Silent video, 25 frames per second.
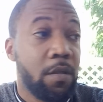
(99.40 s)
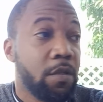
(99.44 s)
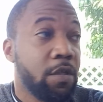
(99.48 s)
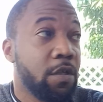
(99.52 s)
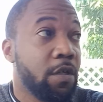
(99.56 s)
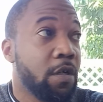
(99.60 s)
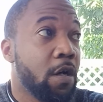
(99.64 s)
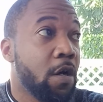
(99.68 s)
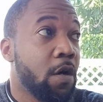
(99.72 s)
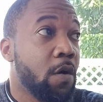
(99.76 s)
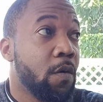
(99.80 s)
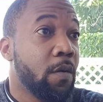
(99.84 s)

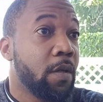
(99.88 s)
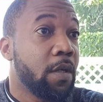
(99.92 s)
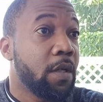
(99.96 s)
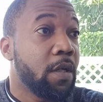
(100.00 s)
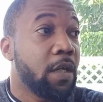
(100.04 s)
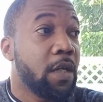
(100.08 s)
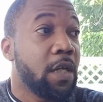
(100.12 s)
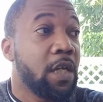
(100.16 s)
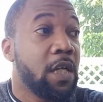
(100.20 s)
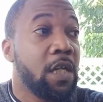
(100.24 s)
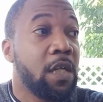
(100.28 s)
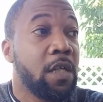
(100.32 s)
you know,
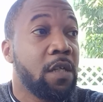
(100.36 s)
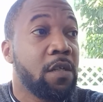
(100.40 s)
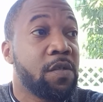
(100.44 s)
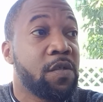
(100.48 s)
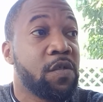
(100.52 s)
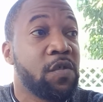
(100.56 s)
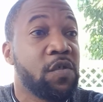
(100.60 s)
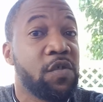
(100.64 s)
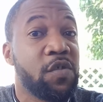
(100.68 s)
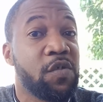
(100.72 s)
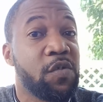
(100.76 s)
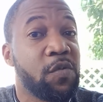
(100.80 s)
he
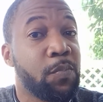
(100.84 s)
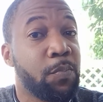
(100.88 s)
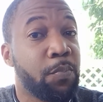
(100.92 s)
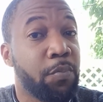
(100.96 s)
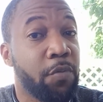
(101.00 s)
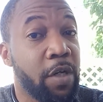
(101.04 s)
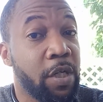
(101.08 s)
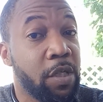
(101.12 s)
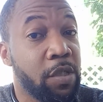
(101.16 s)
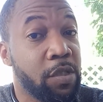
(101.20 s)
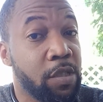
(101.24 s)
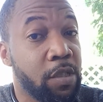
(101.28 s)

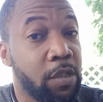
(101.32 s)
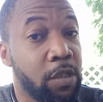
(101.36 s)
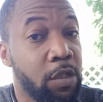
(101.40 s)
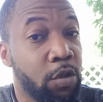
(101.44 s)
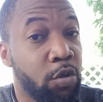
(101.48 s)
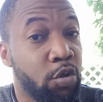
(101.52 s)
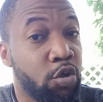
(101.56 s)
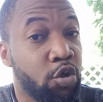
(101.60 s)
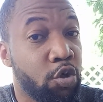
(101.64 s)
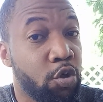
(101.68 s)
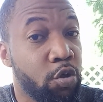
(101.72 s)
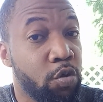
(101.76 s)
sprinkles a
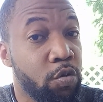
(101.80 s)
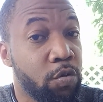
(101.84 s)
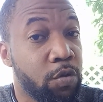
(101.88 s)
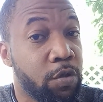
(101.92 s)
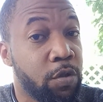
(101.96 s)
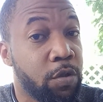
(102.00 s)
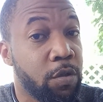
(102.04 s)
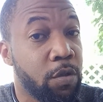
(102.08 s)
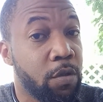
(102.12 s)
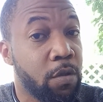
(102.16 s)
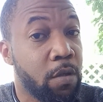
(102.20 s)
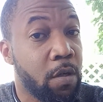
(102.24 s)
little truth
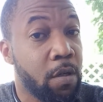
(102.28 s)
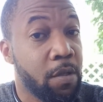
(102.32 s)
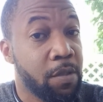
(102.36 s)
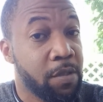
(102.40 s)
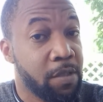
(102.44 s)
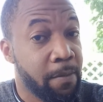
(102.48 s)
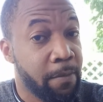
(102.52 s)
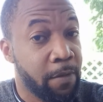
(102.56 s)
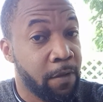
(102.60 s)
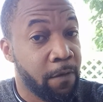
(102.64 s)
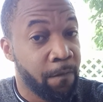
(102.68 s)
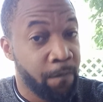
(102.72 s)
on
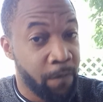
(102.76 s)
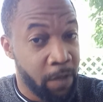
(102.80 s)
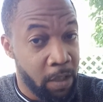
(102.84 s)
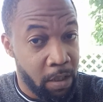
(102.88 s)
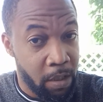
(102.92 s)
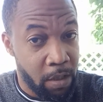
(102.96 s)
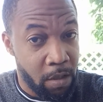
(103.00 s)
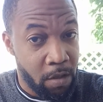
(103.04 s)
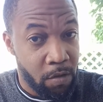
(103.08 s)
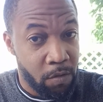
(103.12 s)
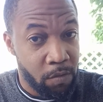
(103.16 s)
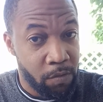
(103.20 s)
some of them
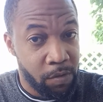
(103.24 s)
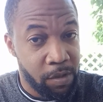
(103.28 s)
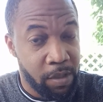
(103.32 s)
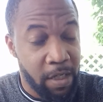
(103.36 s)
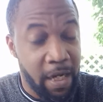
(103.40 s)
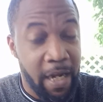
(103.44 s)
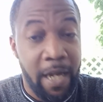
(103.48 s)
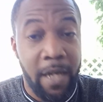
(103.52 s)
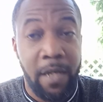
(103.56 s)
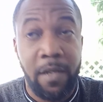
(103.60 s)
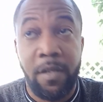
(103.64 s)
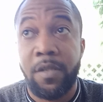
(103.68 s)

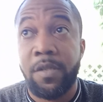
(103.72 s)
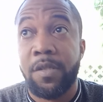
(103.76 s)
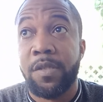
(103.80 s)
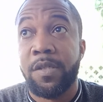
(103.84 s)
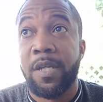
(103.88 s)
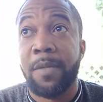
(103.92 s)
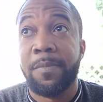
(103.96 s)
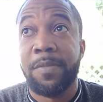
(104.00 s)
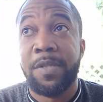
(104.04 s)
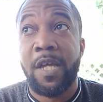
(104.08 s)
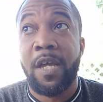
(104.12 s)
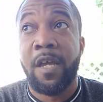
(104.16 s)
videos, and
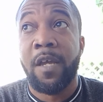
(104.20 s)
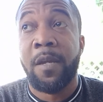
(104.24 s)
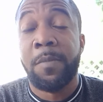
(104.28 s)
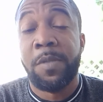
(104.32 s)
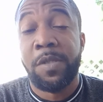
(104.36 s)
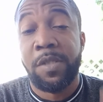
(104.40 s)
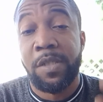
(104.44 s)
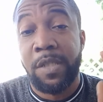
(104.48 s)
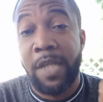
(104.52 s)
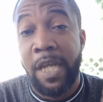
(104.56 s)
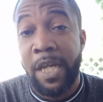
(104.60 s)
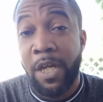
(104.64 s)

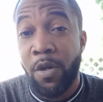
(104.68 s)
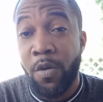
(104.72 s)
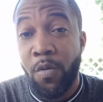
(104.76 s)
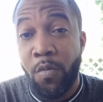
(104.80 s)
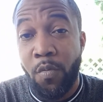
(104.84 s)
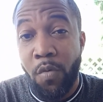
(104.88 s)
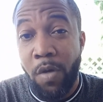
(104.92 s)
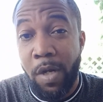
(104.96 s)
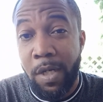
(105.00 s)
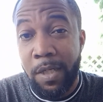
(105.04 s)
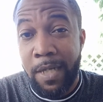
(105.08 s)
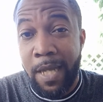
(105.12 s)
sometimes they
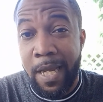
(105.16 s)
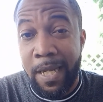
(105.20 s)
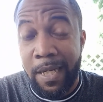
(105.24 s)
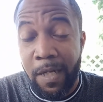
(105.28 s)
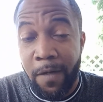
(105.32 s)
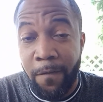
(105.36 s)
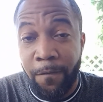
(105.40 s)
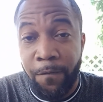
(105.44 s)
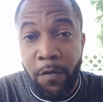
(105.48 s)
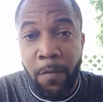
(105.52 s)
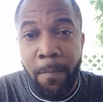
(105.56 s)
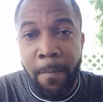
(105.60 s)
don't want that
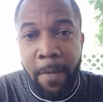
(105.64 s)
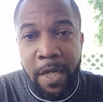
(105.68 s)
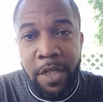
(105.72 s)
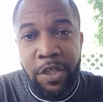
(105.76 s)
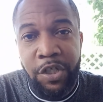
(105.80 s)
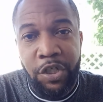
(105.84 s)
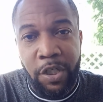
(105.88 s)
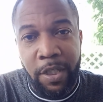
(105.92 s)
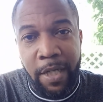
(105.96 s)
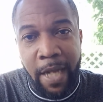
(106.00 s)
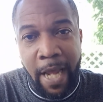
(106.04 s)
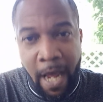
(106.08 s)

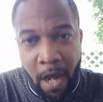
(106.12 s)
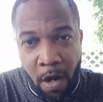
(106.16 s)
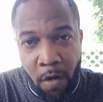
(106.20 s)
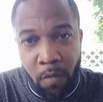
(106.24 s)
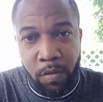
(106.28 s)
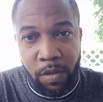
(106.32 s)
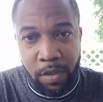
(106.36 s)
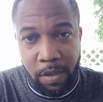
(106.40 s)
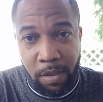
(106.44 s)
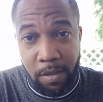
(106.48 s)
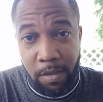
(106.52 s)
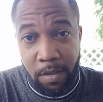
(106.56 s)
information
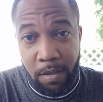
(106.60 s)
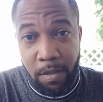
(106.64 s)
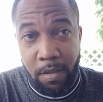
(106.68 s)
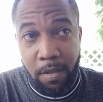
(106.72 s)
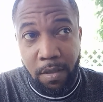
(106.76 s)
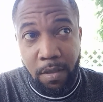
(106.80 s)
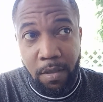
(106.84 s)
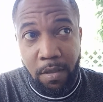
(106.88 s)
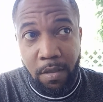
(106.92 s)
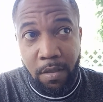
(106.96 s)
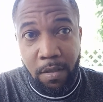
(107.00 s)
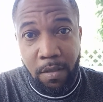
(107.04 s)
out,
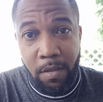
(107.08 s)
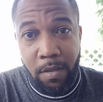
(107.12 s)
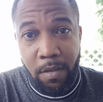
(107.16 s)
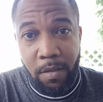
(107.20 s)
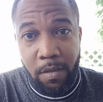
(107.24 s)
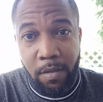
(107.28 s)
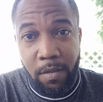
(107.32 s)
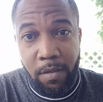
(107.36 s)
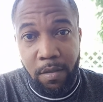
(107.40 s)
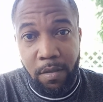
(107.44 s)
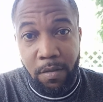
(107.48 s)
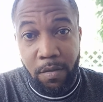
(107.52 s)

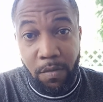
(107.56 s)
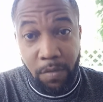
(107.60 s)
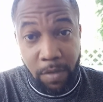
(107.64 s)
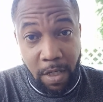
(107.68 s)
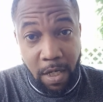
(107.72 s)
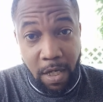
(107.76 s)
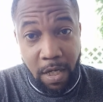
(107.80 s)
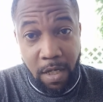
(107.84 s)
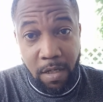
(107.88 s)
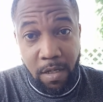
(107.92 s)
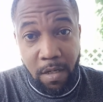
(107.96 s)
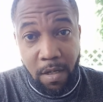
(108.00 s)

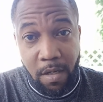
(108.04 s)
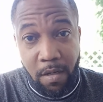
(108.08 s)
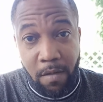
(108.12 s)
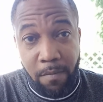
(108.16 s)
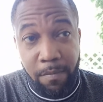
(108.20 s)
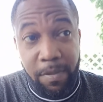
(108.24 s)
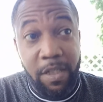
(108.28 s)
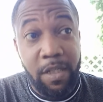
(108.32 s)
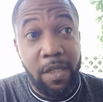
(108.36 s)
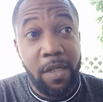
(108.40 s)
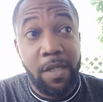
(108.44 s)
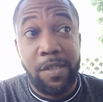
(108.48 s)
okay?
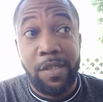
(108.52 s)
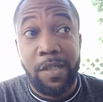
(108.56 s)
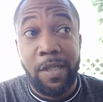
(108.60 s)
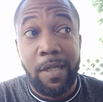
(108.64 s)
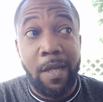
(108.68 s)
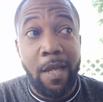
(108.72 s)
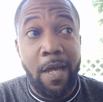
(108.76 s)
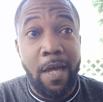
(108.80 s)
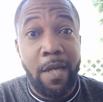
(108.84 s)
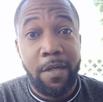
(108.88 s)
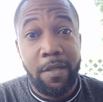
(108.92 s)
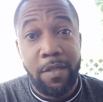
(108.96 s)
Because a
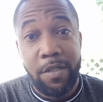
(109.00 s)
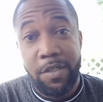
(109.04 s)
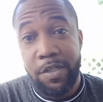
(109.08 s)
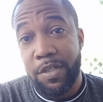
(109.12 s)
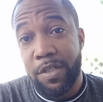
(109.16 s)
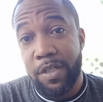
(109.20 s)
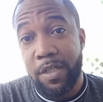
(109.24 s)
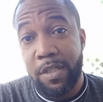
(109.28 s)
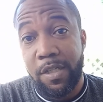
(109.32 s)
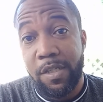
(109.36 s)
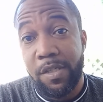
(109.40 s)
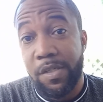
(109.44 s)
lot of this
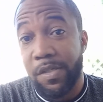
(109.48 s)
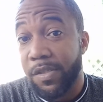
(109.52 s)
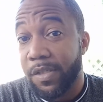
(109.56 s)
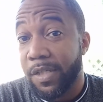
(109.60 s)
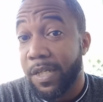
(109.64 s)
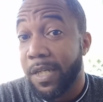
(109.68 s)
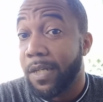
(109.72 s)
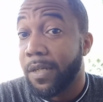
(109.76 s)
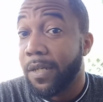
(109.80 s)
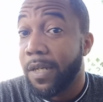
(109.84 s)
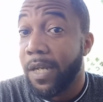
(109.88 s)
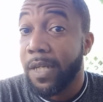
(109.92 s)
shit is
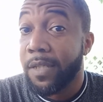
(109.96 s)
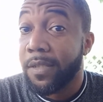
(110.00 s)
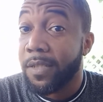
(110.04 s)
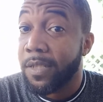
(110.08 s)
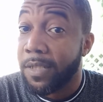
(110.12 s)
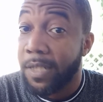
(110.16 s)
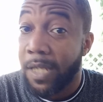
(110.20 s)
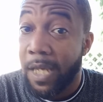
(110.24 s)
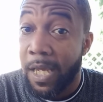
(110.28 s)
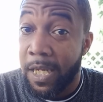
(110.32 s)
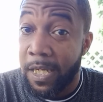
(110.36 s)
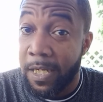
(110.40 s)

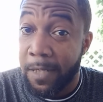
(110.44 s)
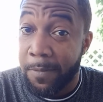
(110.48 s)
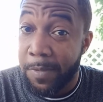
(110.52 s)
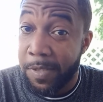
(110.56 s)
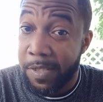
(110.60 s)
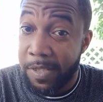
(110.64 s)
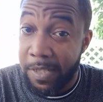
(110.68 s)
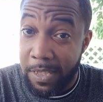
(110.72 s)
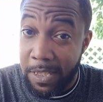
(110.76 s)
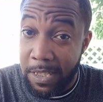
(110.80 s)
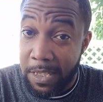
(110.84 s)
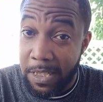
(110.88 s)
connected to
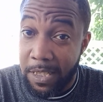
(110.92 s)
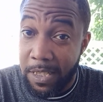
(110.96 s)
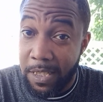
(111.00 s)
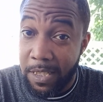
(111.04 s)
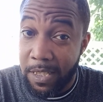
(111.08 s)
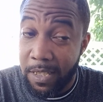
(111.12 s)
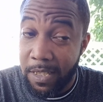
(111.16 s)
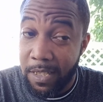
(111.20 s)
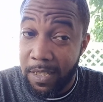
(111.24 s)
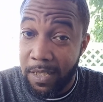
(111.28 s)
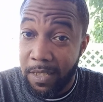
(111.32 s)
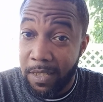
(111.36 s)
AMC,
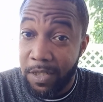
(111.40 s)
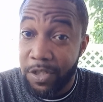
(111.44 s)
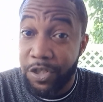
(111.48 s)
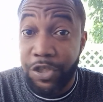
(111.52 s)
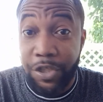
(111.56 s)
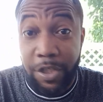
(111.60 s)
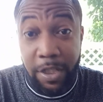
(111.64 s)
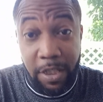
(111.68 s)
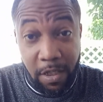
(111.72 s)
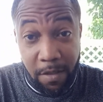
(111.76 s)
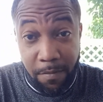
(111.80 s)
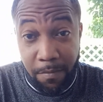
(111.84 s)

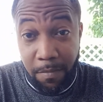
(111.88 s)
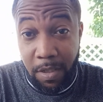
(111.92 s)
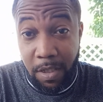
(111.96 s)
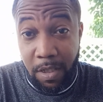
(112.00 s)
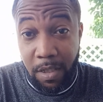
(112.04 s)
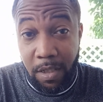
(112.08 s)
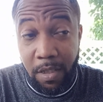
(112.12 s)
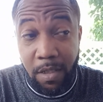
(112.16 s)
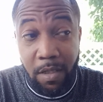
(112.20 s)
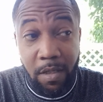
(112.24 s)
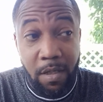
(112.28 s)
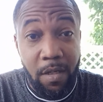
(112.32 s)

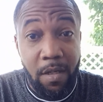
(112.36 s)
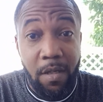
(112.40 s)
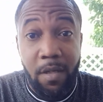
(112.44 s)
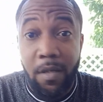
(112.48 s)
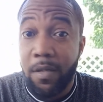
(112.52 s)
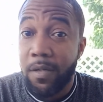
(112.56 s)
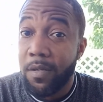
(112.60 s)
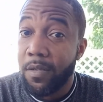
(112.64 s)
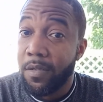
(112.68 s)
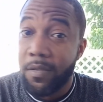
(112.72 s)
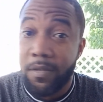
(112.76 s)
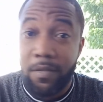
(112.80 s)
GME,
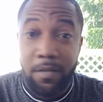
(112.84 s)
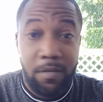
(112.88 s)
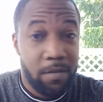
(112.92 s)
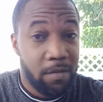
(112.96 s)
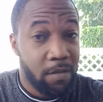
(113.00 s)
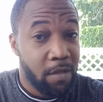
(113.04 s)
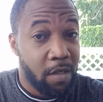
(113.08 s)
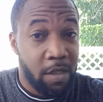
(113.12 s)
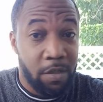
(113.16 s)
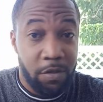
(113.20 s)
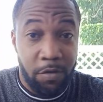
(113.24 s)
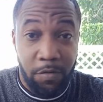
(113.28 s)

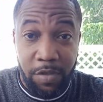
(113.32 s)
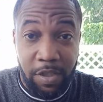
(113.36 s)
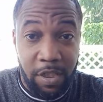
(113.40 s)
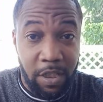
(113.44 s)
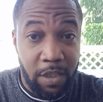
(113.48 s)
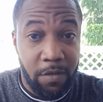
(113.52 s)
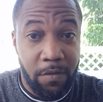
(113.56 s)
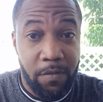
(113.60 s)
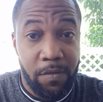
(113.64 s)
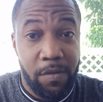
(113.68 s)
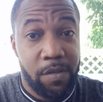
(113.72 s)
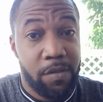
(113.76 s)
other
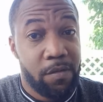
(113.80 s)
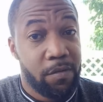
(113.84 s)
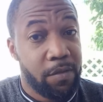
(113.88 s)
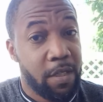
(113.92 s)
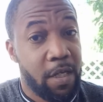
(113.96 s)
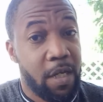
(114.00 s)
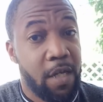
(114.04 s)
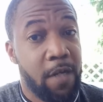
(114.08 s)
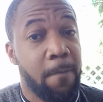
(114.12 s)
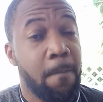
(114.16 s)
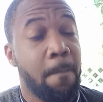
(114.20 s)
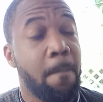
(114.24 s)
tickers,
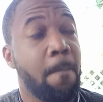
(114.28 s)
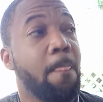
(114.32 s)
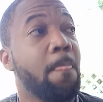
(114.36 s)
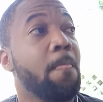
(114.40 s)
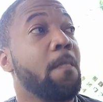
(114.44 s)
okay?